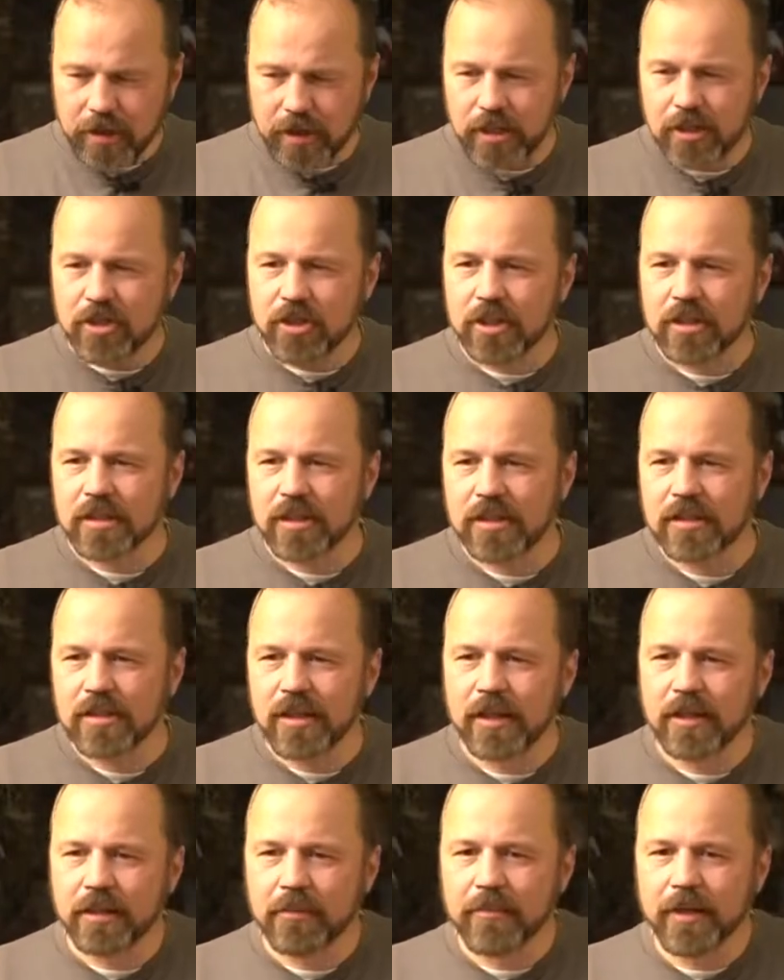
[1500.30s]
it just gets
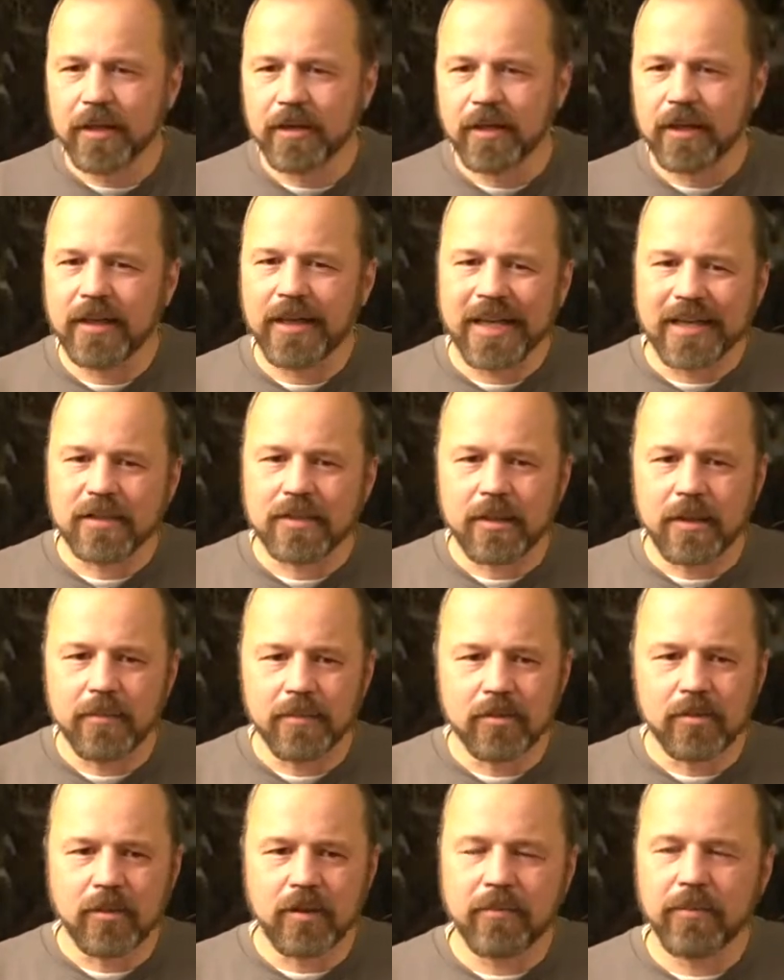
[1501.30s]
slightly bigger. And next time,
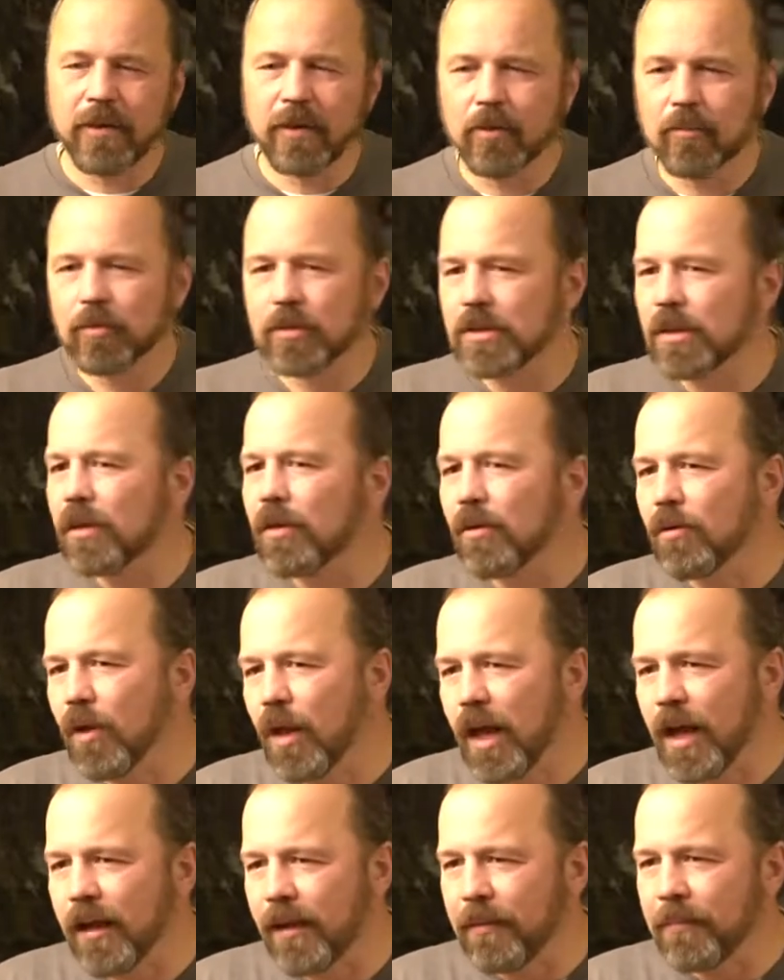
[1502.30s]
it's going to be almost like a
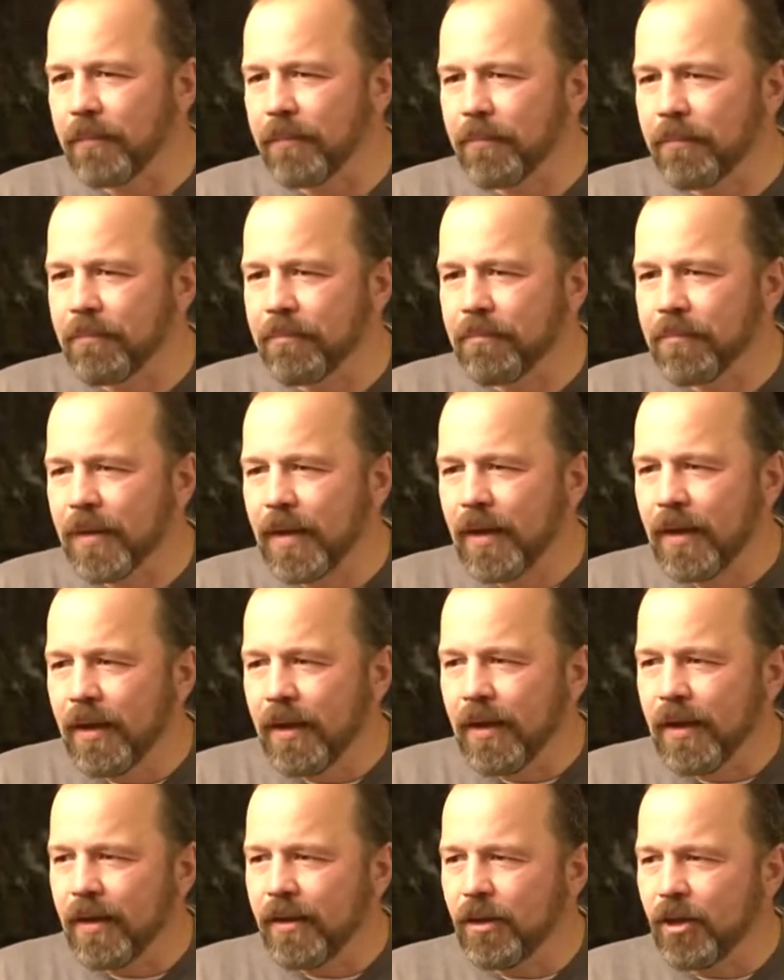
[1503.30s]
Goliath.
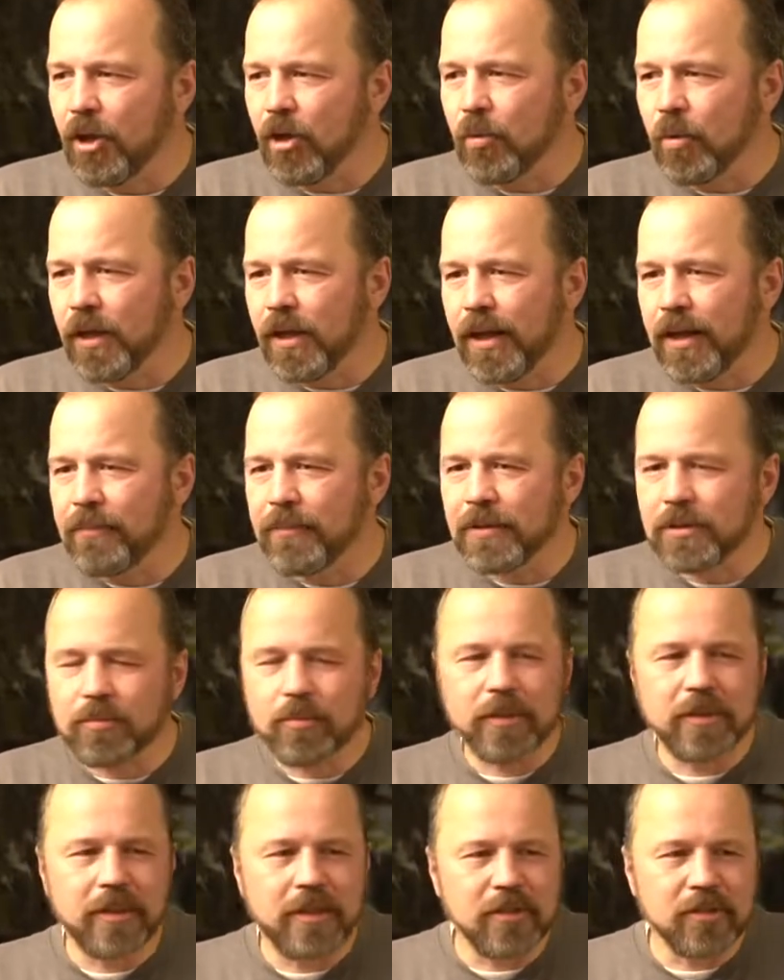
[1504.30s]
And you know what happens
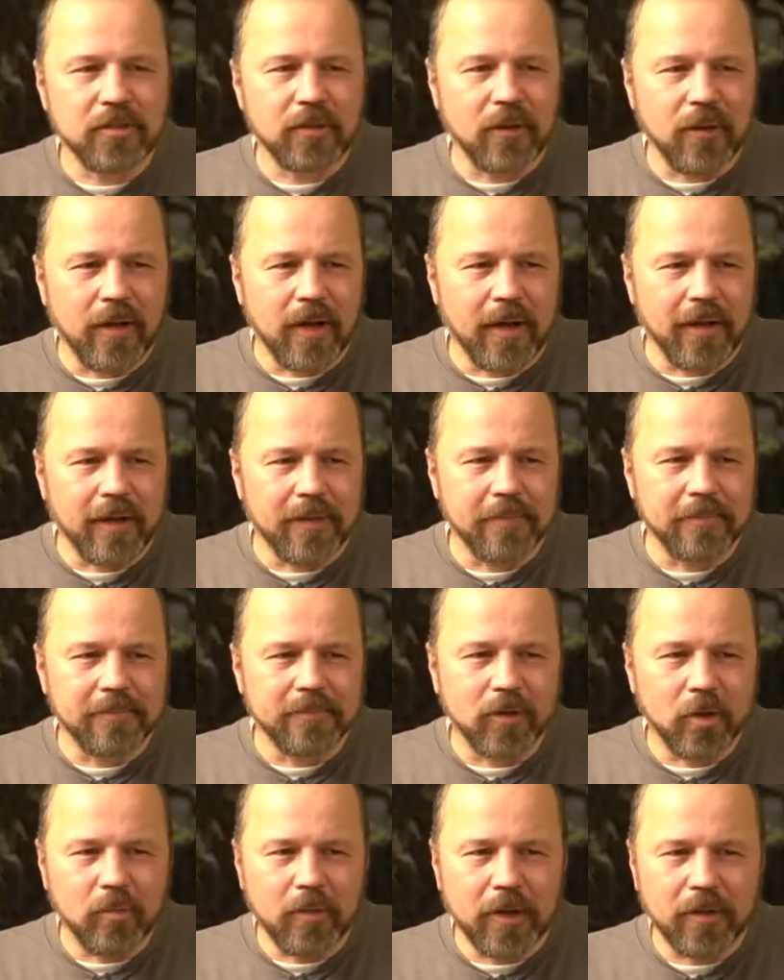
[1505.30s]
when there is a Goliath?
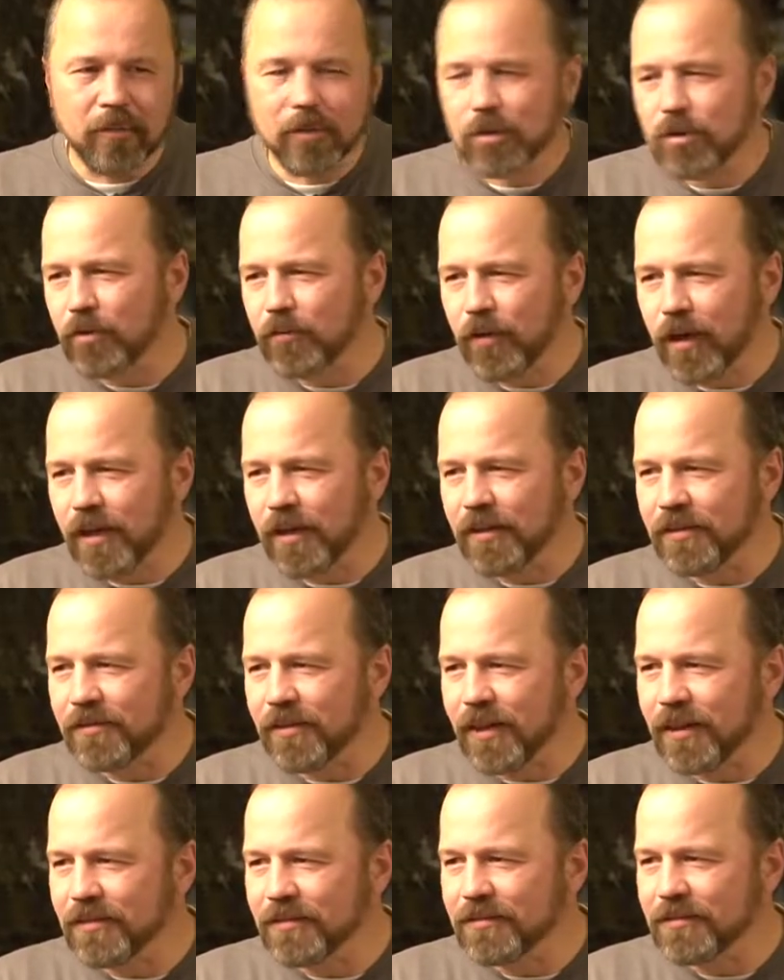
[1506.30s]
Nobody wants to fight it,
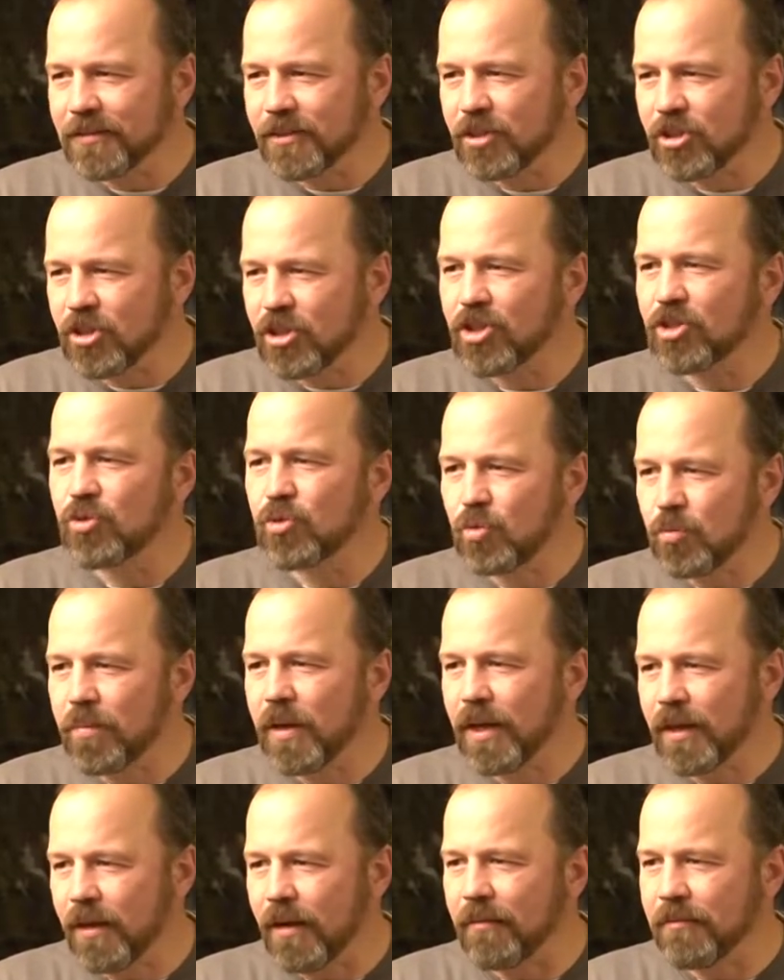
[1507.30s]
right? Because it's just too
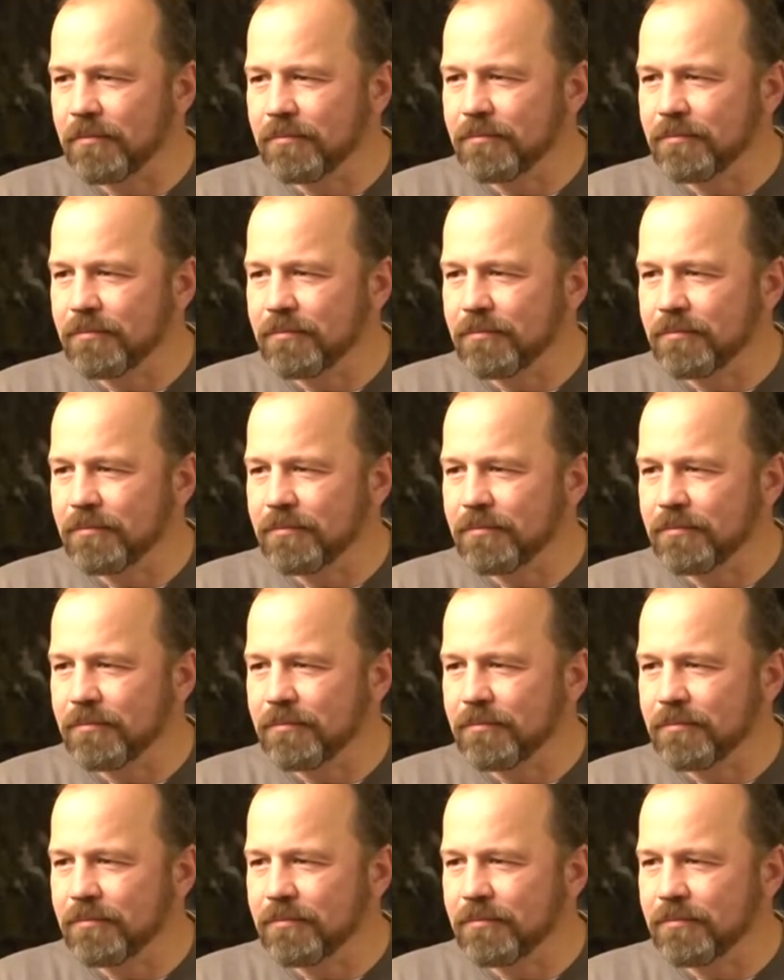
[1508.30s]
big now.